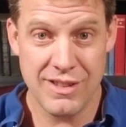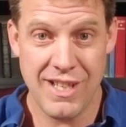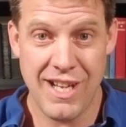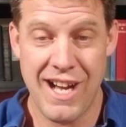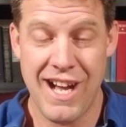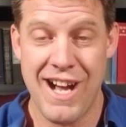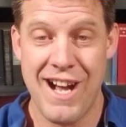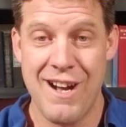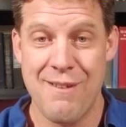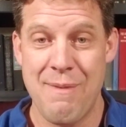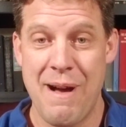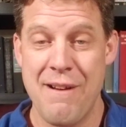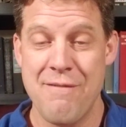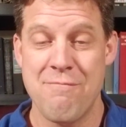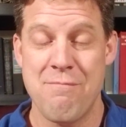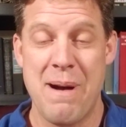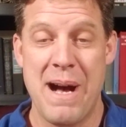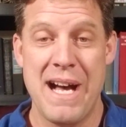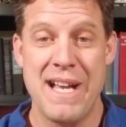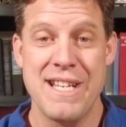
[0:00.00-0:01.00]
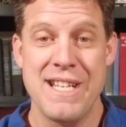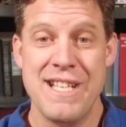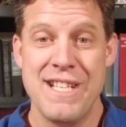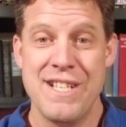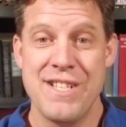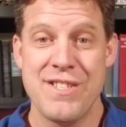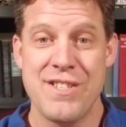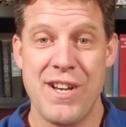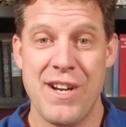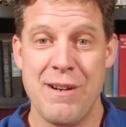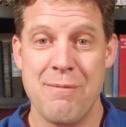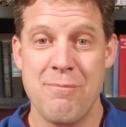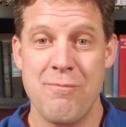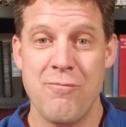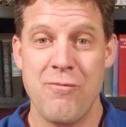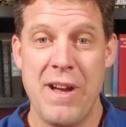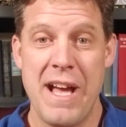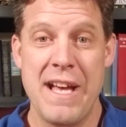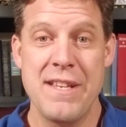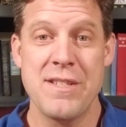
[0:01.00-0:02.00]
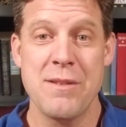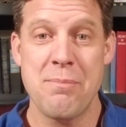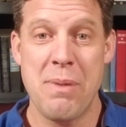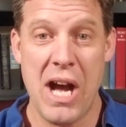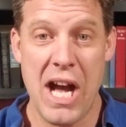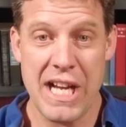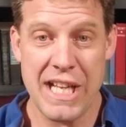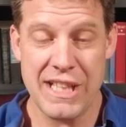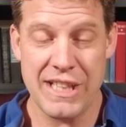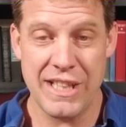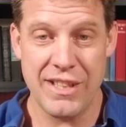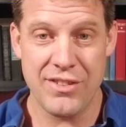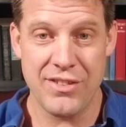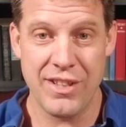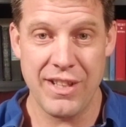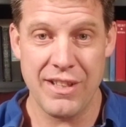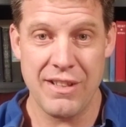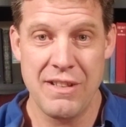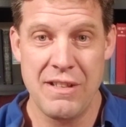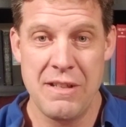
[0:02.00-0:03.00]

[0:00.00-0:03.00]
I've bought some as a pocket listing.